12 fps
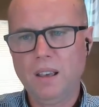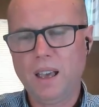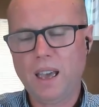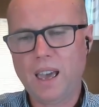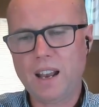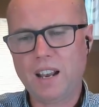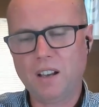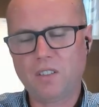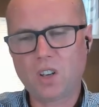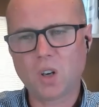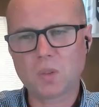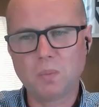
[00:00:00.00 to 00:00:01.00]
And of
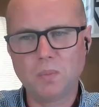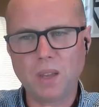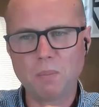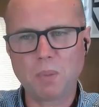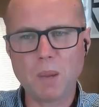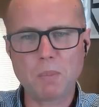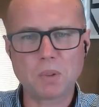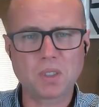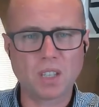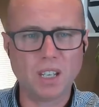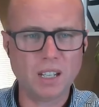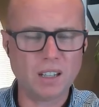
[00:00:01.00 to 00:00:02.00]
course, then people
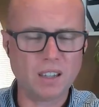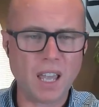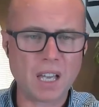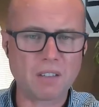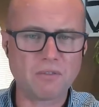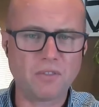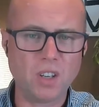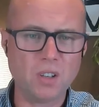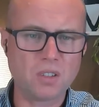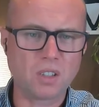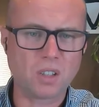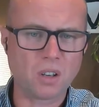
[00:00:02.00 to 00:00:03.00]
see it and they're
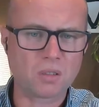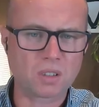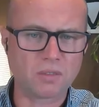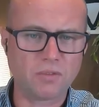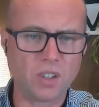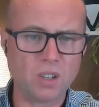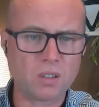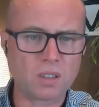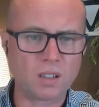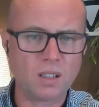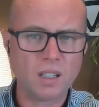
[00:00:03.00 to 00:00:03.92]
confused, and Google's confused, and